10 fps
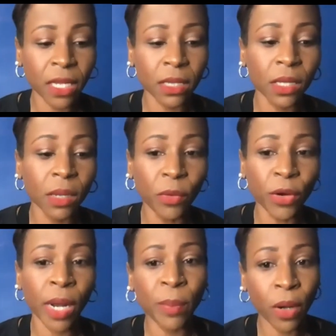the more
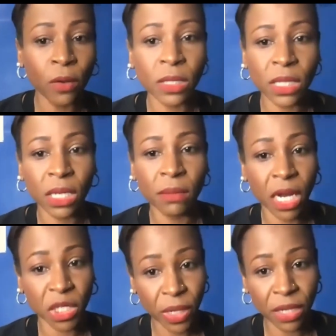I posted my
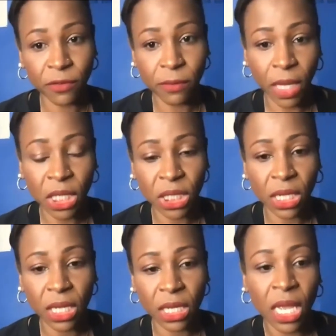
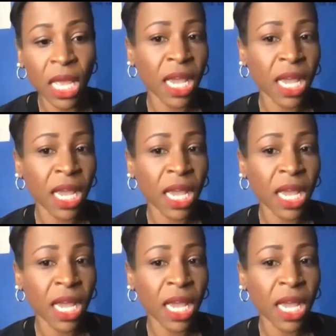transformation,